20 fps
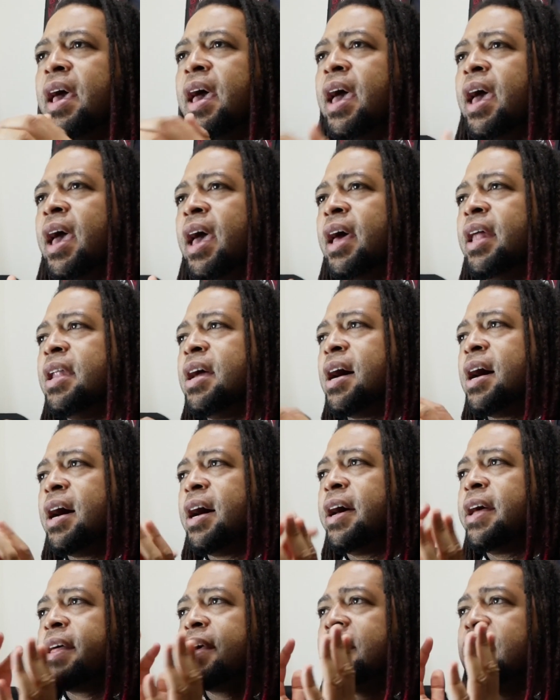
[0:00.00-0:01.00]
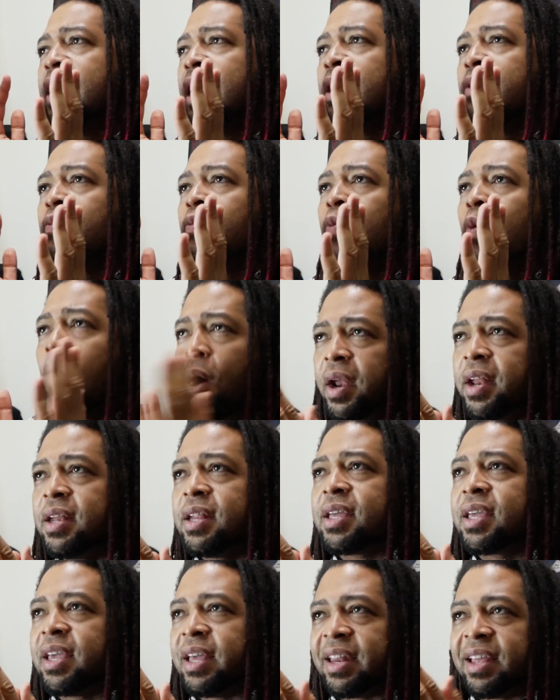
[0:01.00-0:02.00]
And I wanted
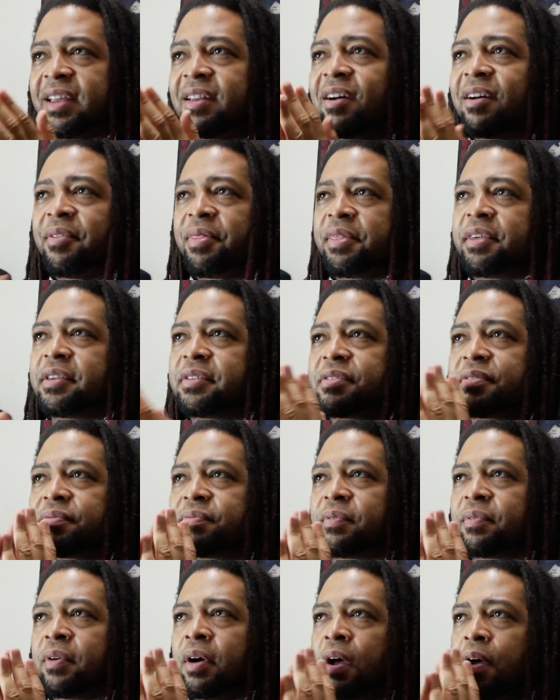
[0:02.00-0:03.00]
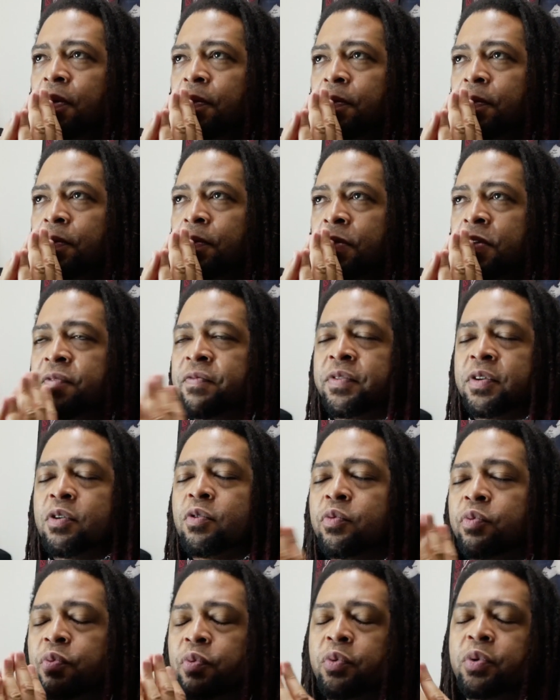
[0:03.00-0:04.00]
to get in on this
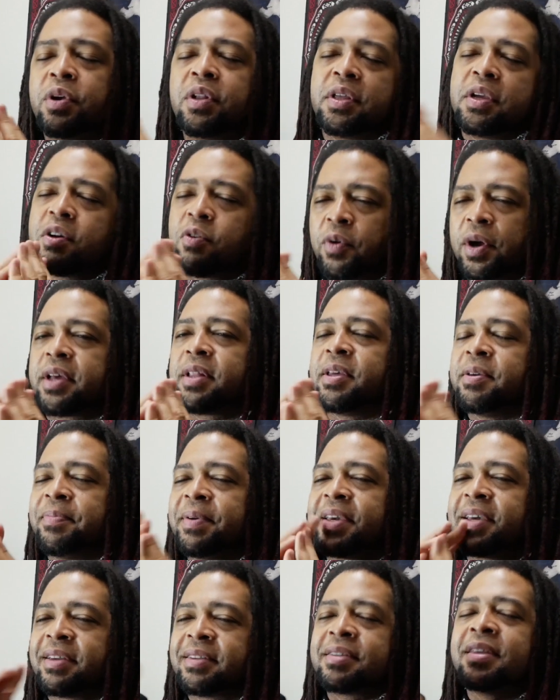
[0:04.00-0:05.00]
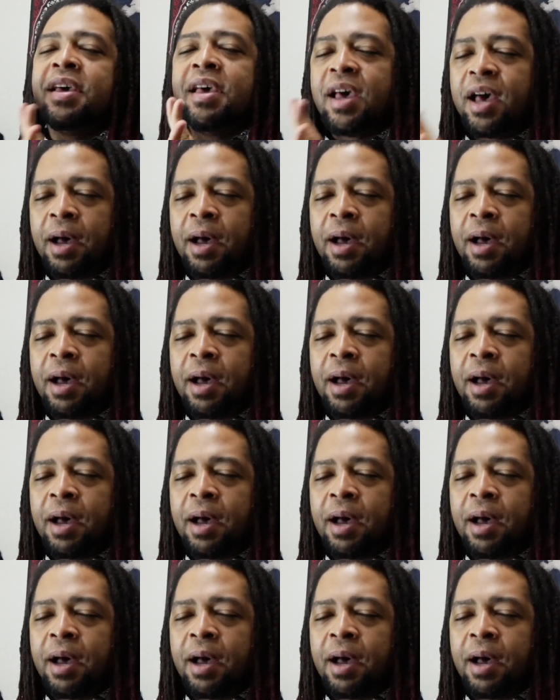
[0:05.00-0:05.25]
review really quickly because